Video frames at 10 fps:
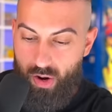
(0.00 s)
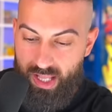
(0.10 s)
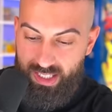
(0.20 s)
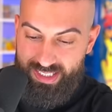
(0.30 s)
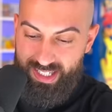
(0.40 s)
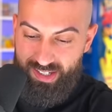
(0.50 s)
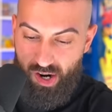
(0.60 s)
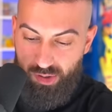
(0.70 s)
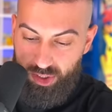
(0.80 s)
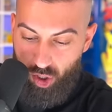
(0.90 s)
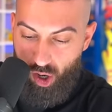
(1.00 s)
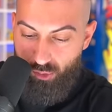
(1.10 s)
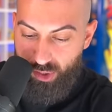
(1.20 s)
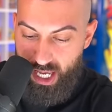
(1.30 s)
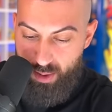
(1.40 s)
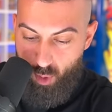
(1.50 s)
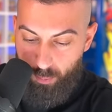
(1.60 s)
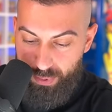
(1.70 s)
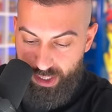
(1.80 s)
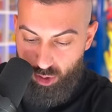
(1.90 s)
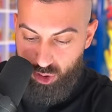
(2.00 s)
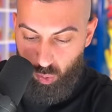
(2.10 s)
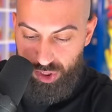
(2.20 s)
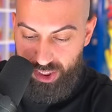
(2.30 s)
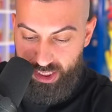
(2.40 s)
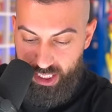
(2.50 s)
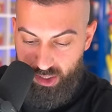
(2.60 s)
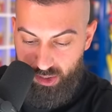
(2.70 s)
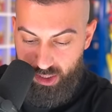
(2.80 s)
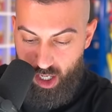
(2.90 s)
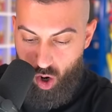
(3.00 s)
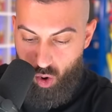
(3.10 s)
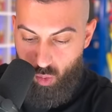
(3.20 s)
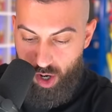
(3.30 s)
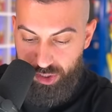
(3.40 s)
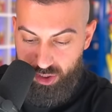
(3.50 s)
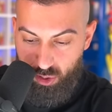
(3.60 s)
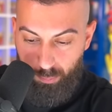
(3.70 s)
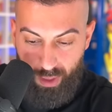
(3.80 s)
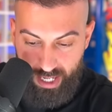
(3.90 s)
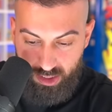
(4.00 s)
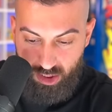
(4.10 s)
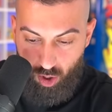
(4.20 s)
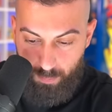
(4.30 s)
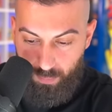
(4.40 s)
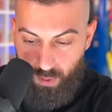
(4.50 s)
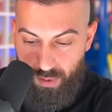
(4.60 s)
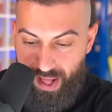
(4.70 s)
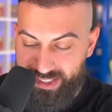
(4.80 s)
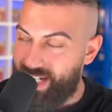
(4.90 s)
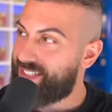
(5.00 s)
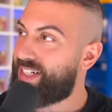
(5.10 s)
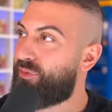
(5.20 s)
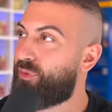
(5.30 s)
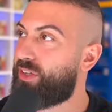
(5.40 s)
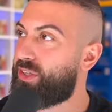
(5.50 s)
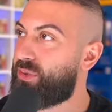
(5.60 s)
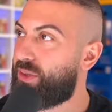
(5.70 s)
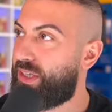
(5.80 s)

Okay, let's get it going. Starting off with a Morpeko Sword Shield oh one two Black Star Pro. That's actually a really cool